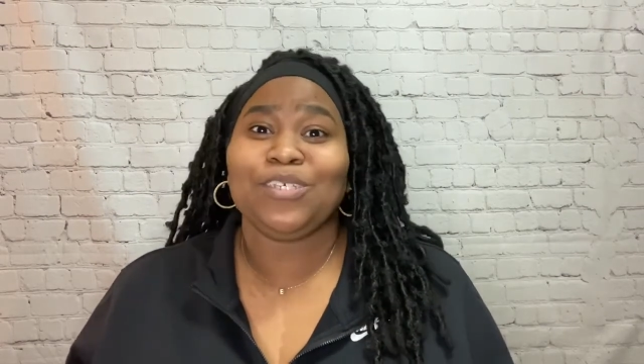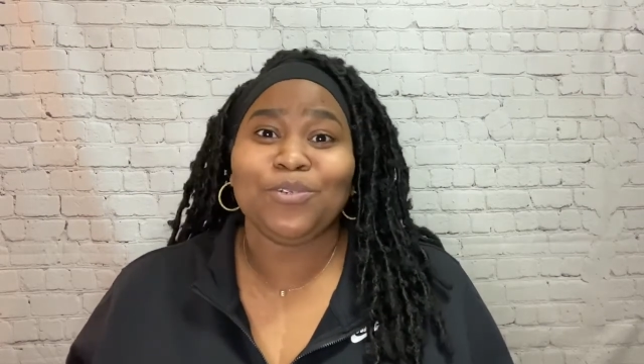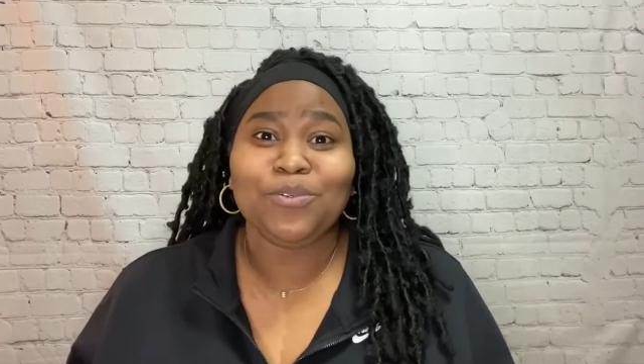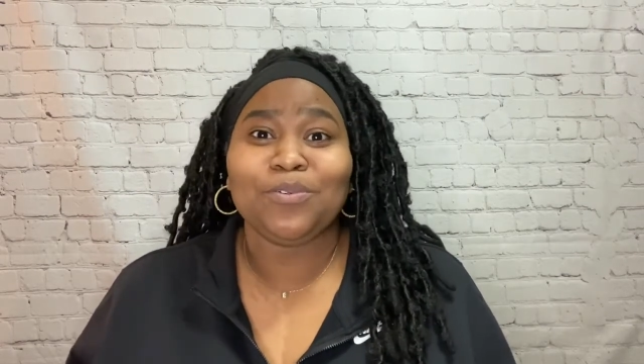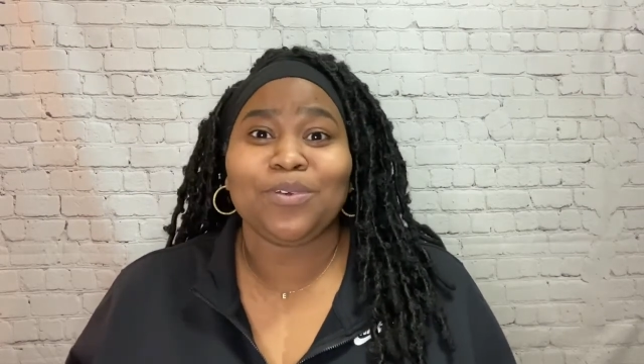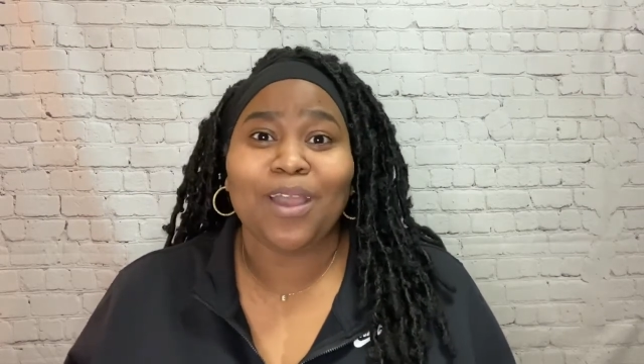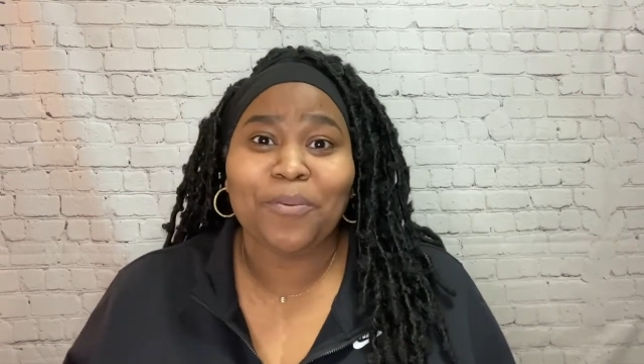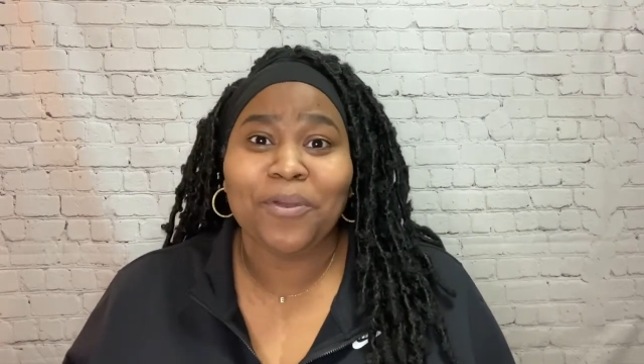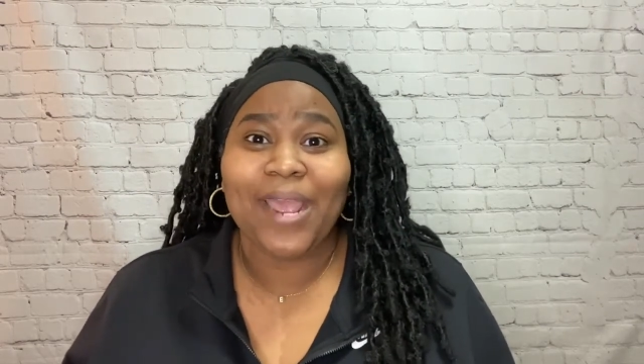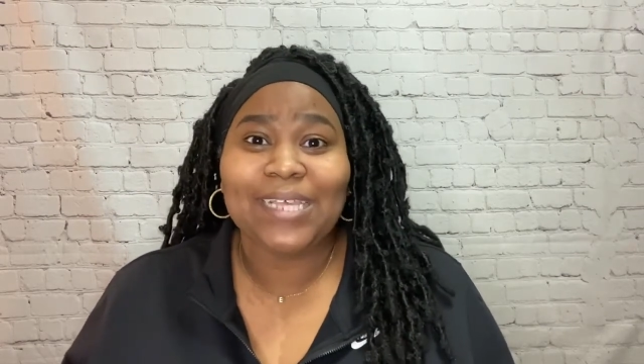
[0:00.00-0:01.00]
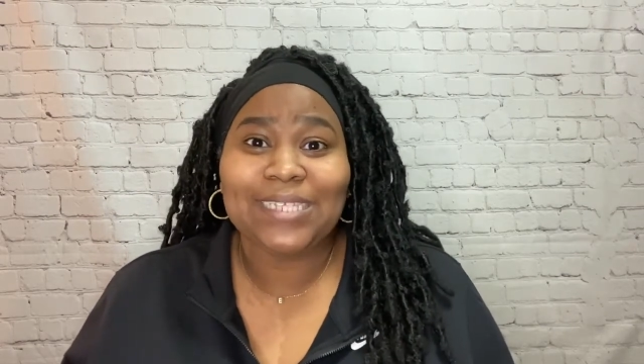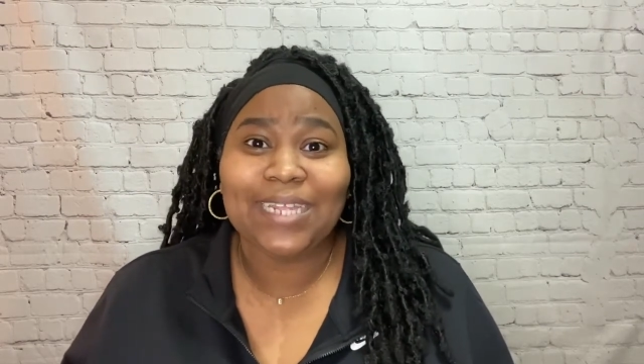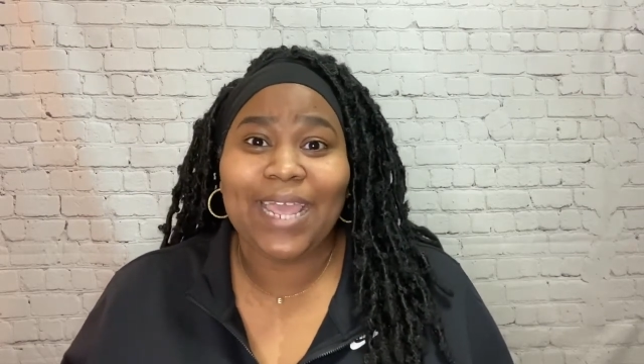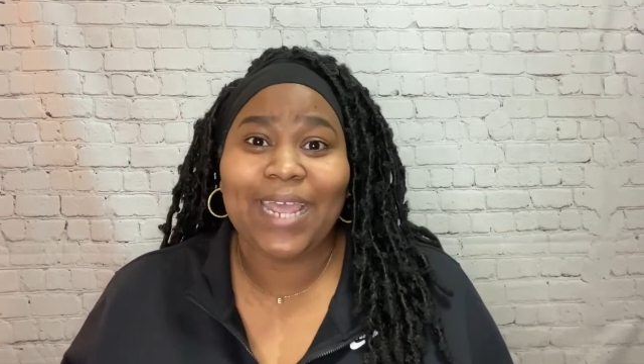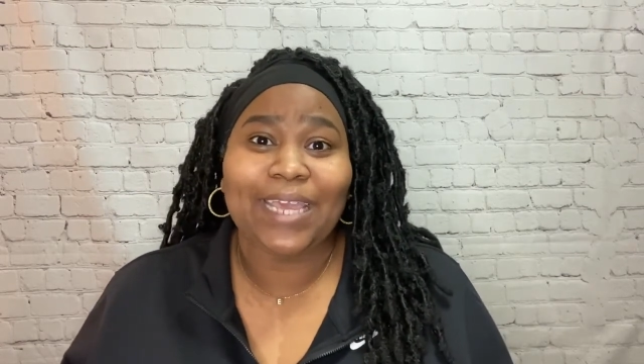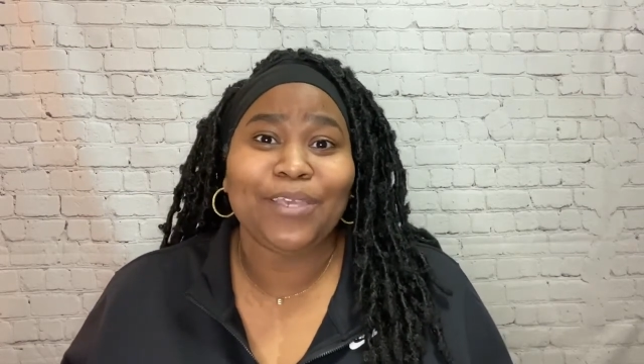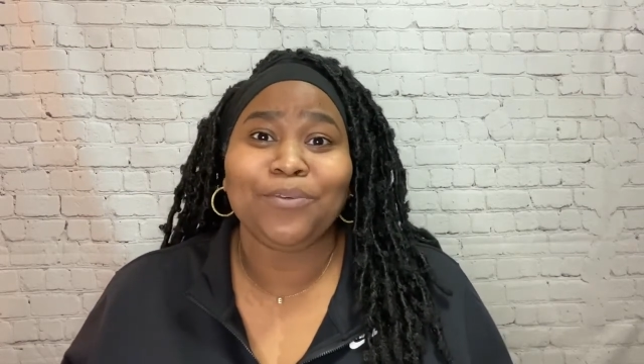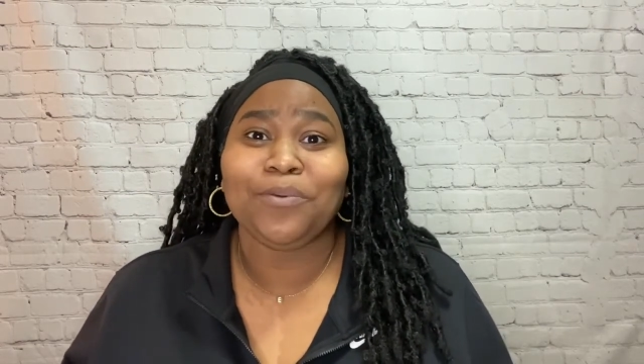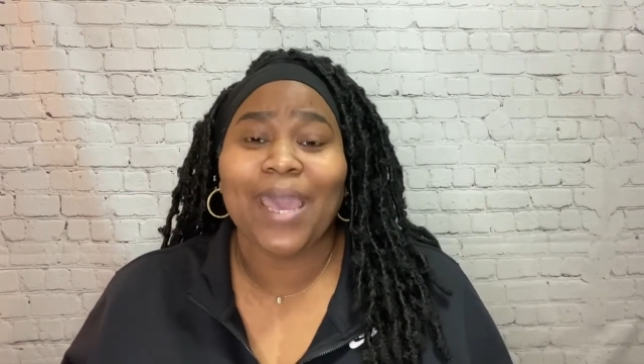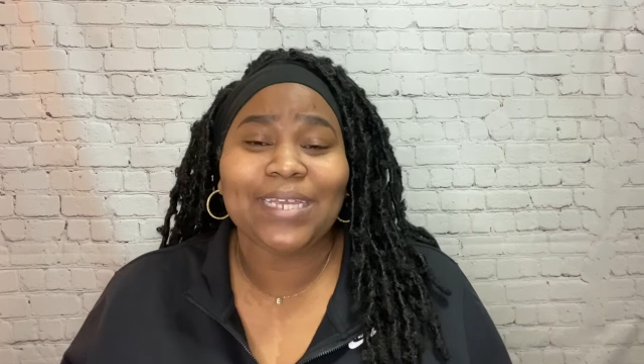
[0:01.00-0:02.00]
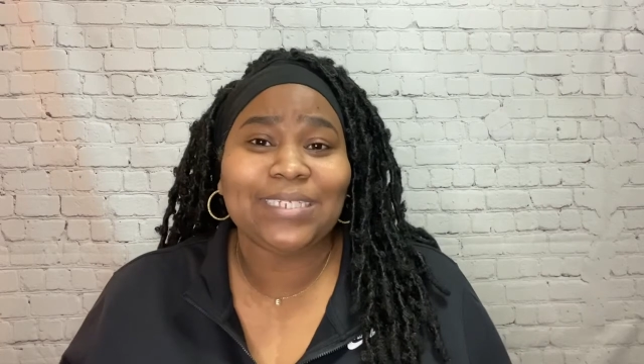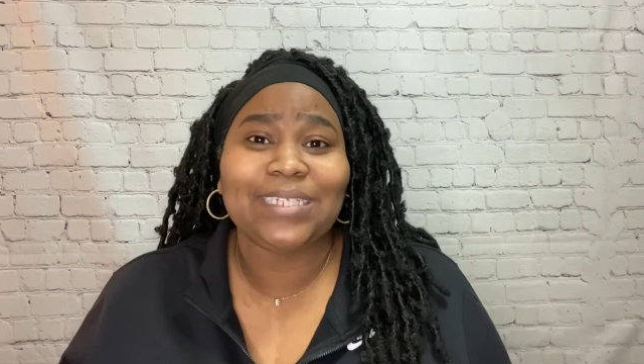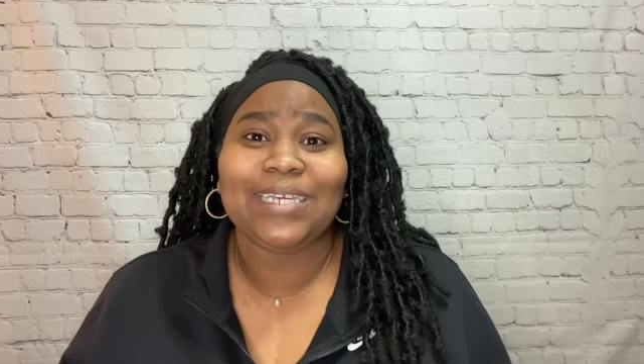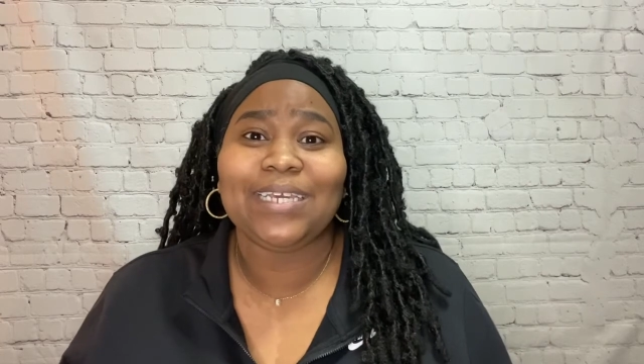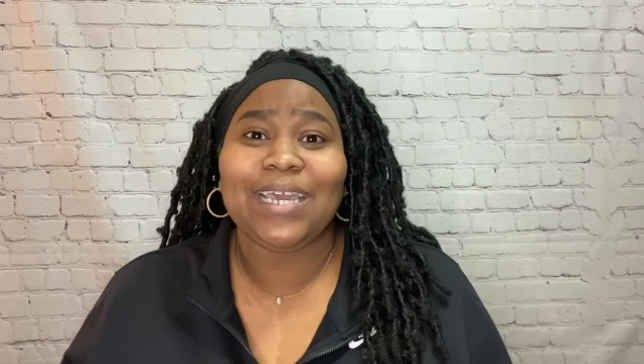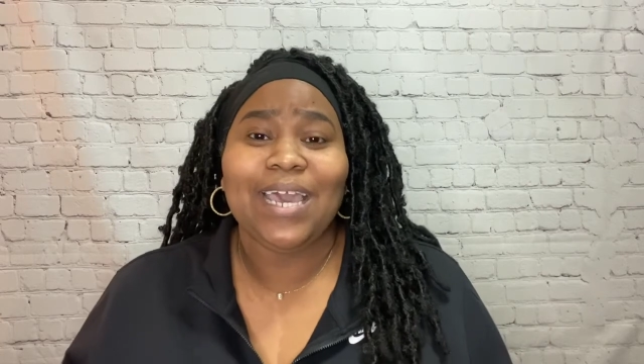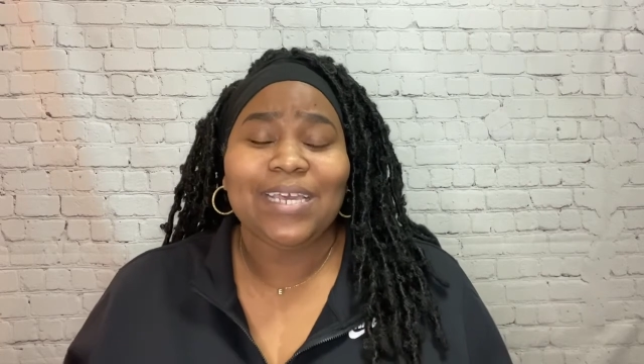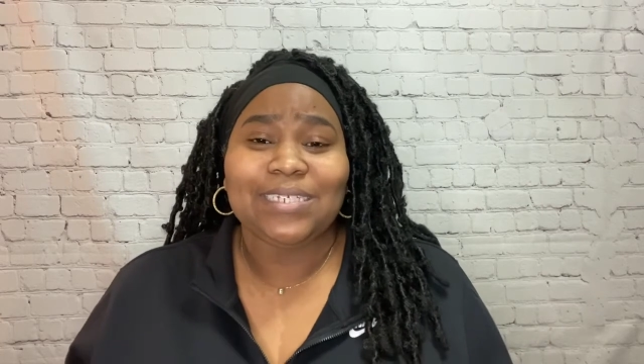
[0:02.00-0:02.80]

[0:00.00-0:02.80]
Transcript: you are procrastinating you actually